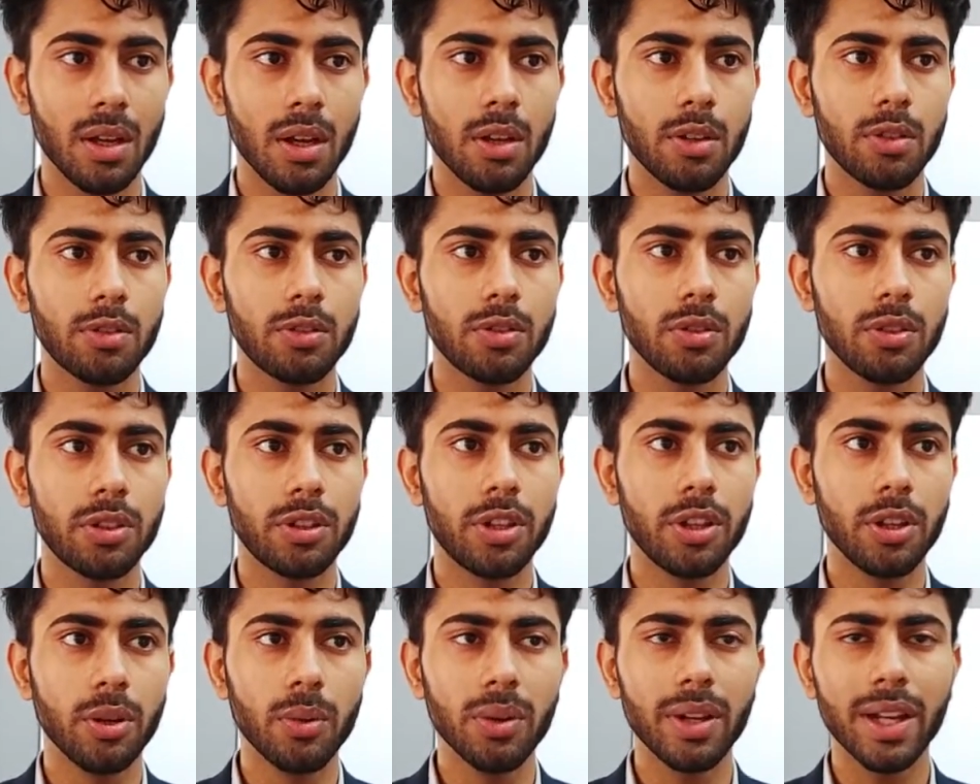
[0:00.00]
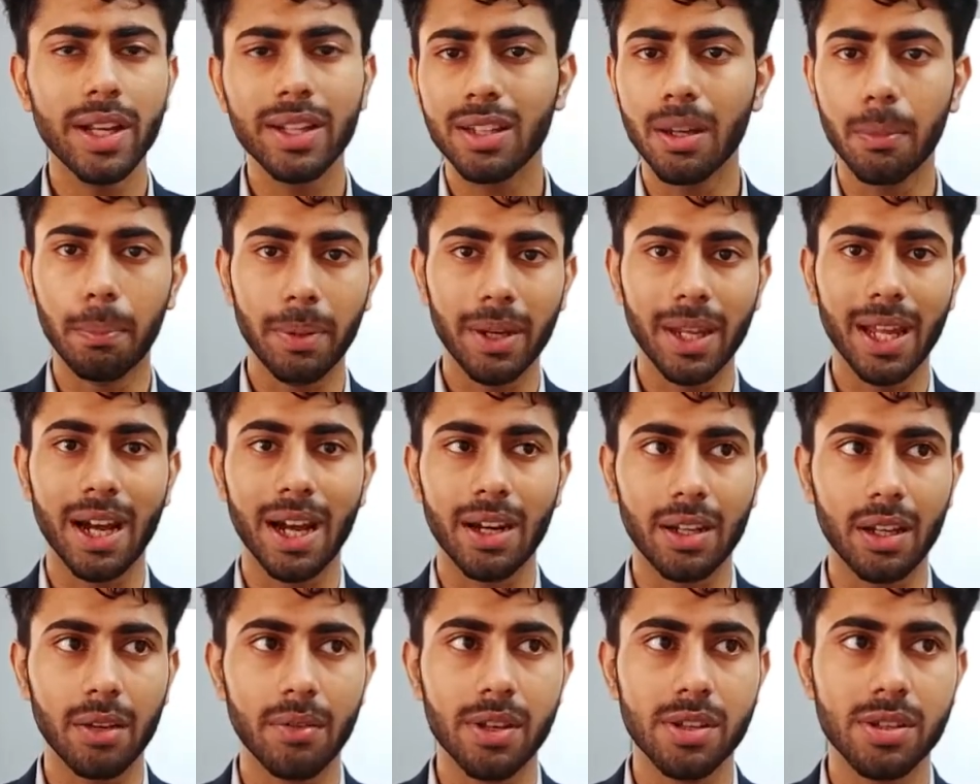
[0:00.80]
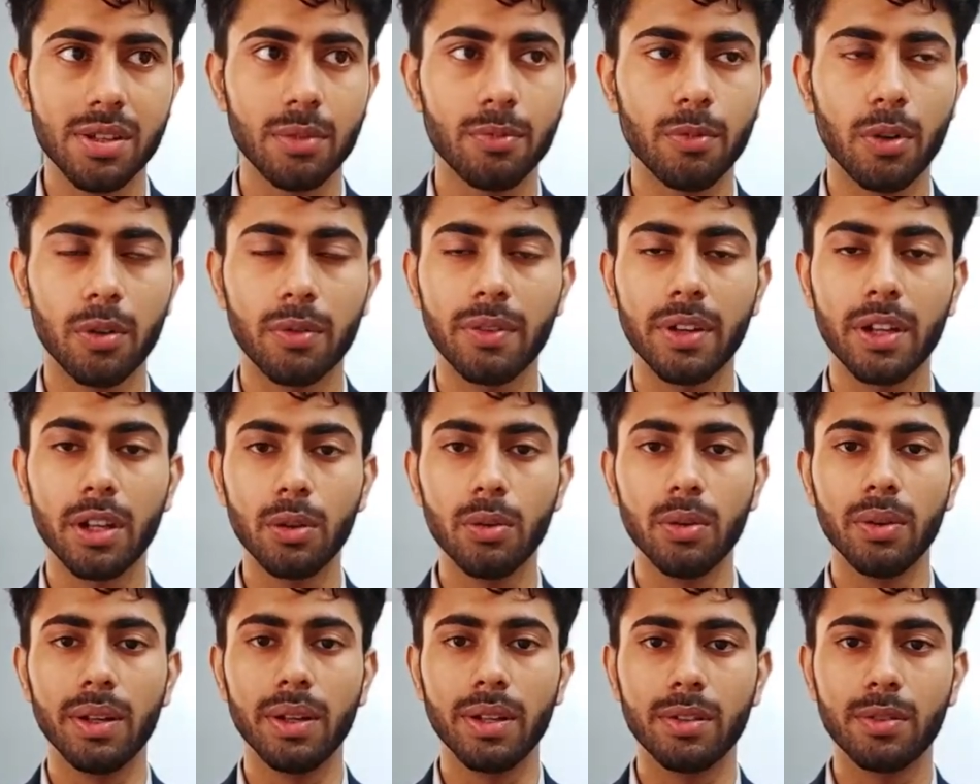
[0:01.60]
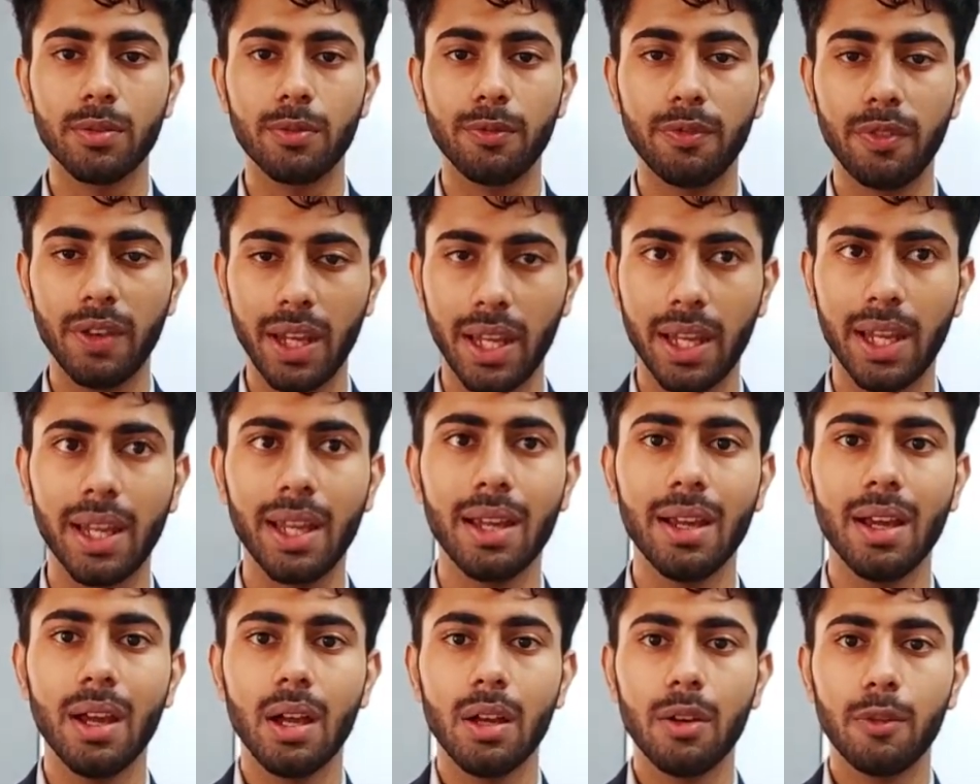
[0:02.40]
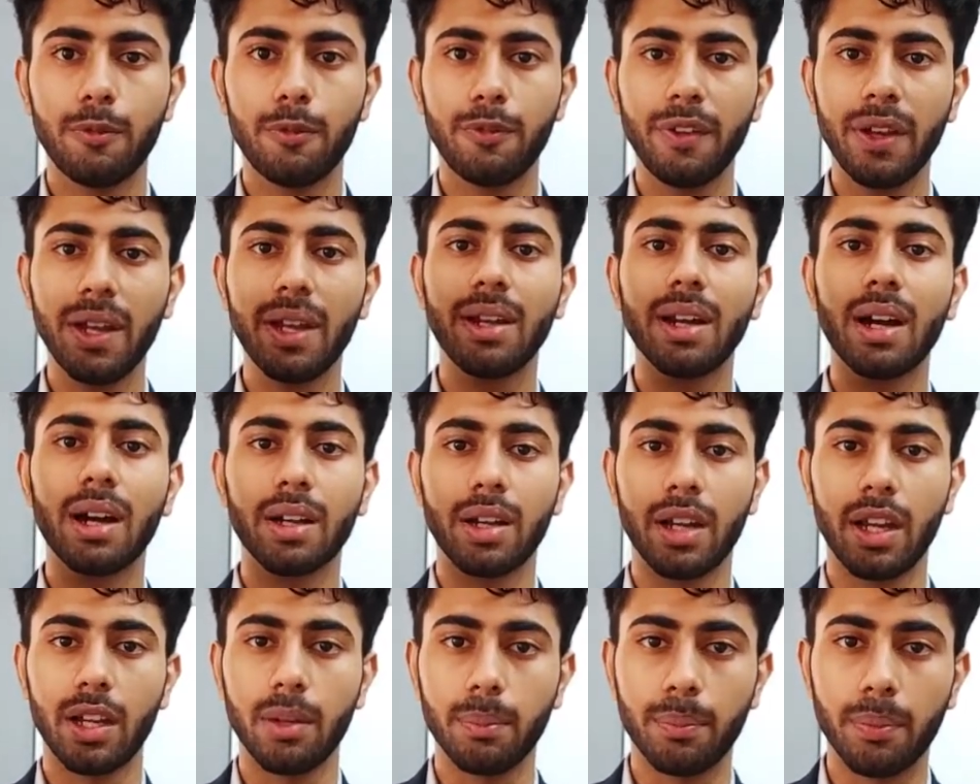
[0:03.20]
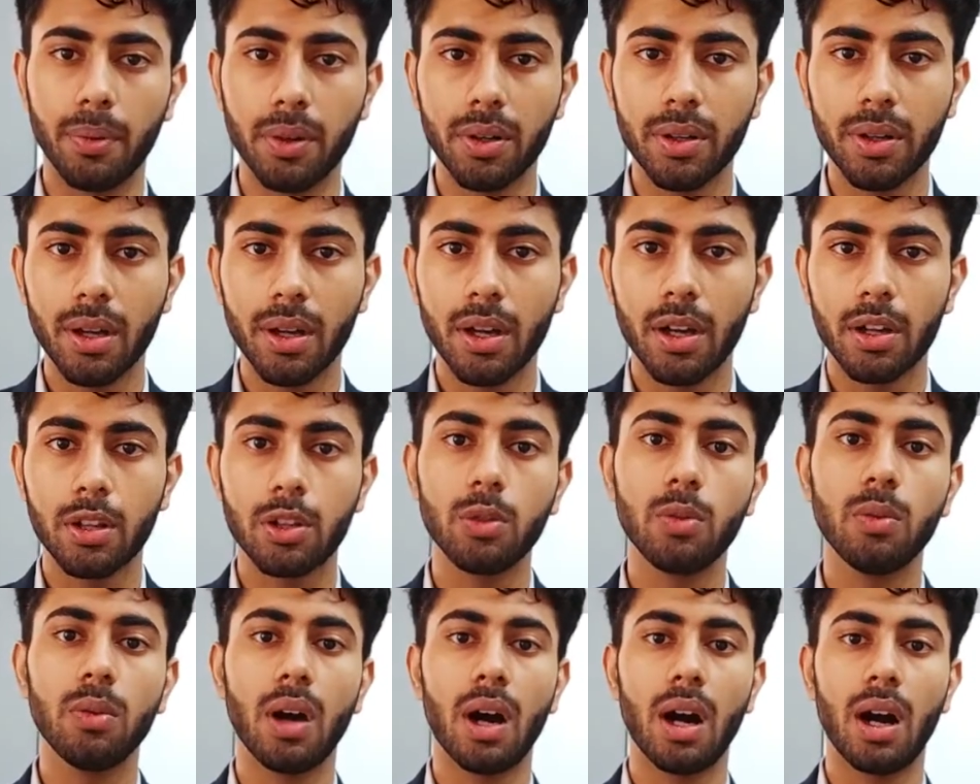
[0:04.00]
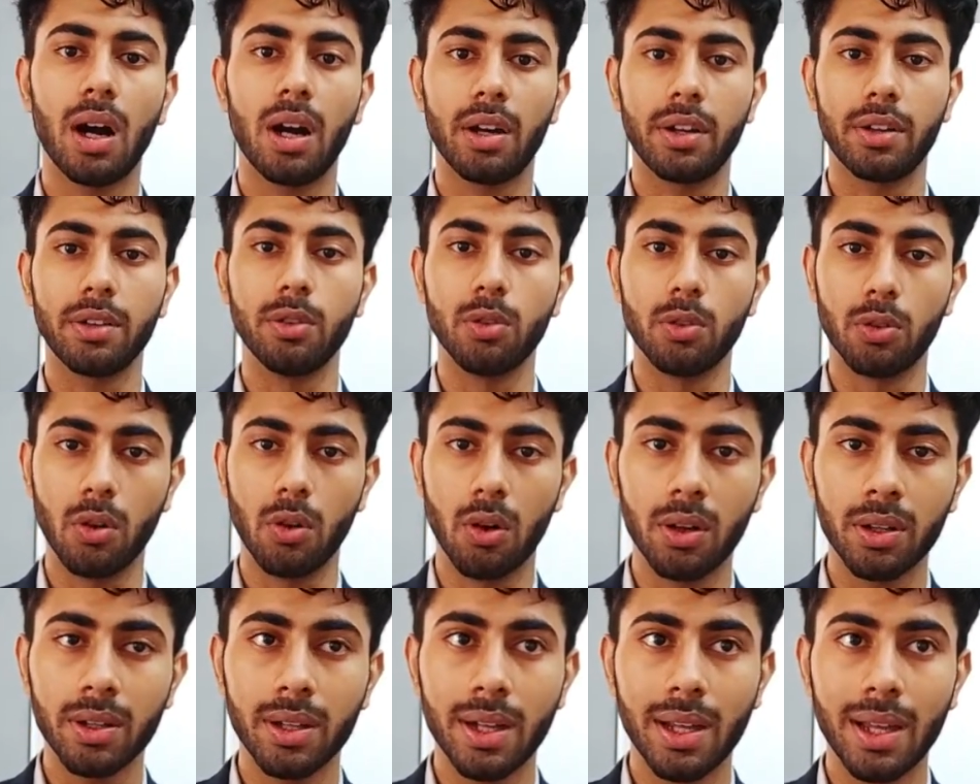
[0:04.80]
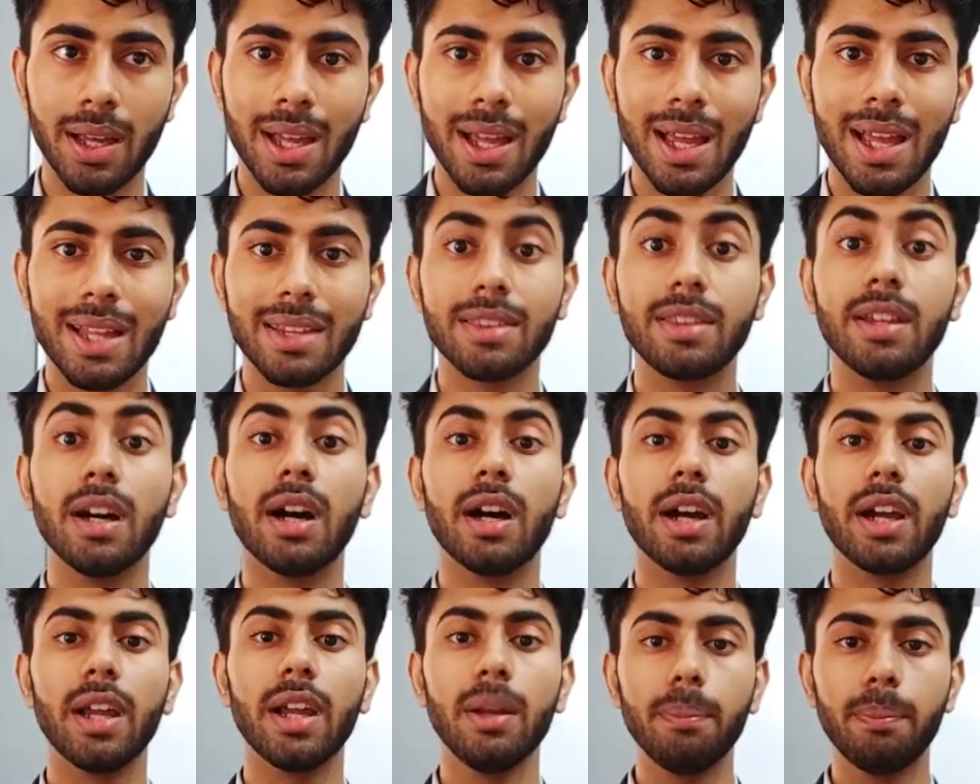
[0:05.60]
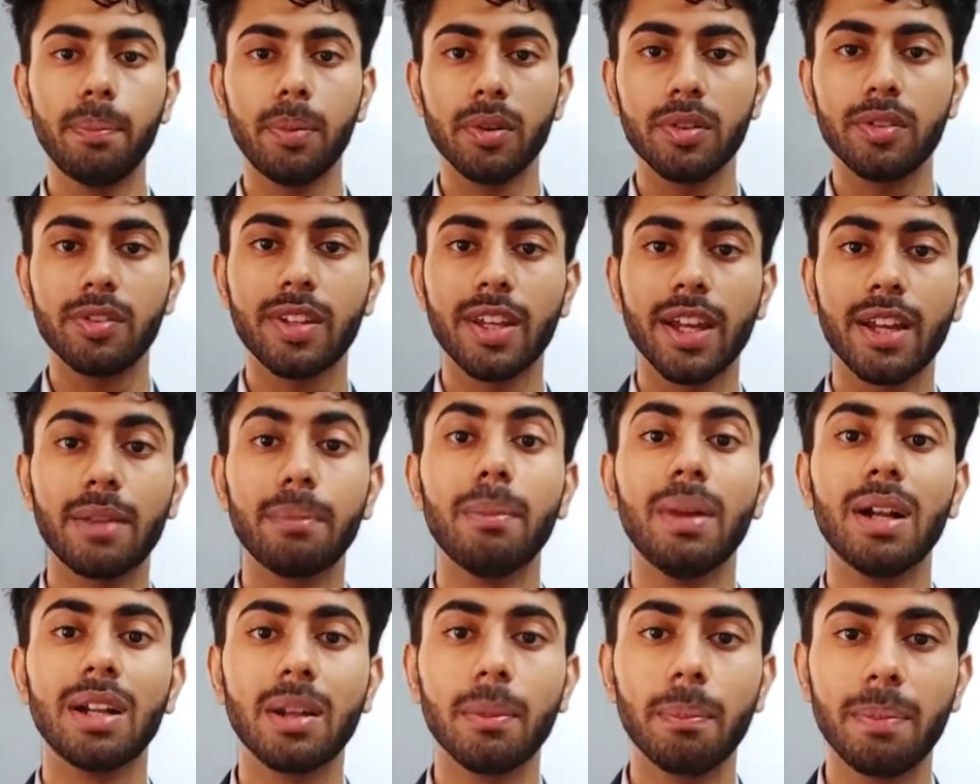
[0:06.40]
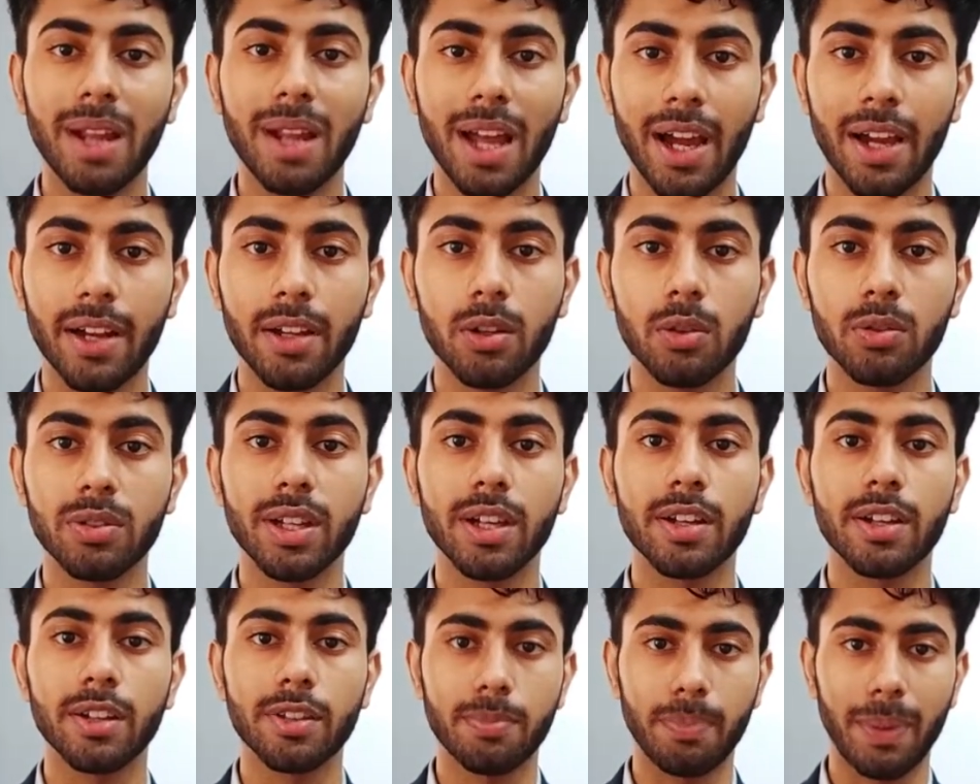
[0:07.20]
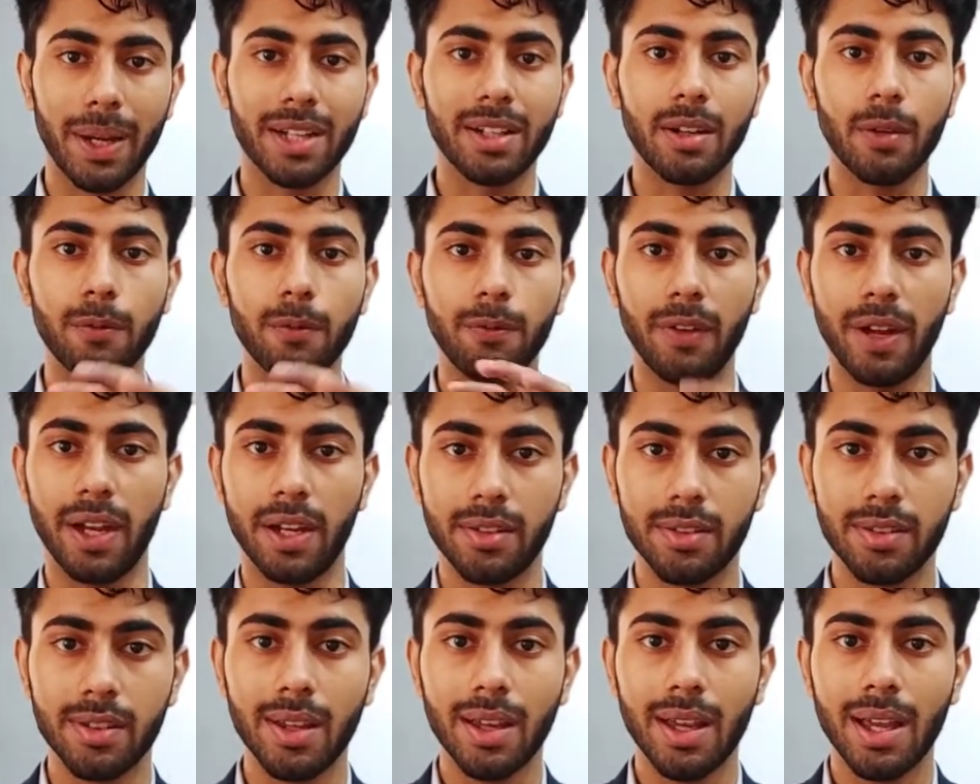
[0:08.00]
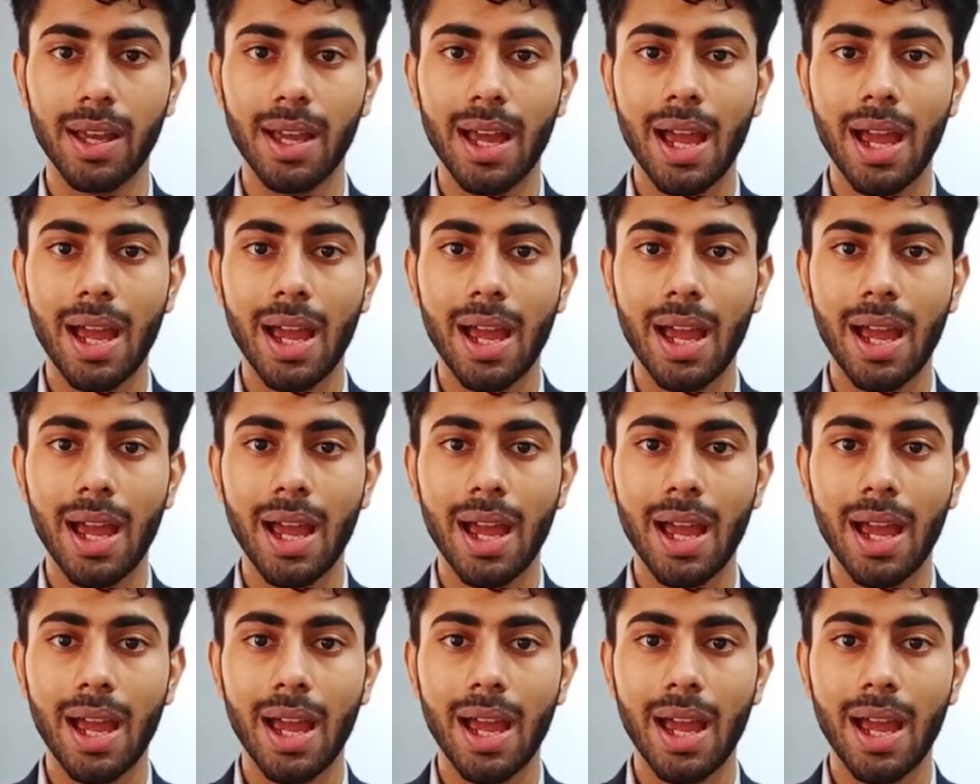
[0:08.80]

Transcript: So during the preactivation, what we do is we feed our input to our neuron. The inputs get multiplied to their respective weights.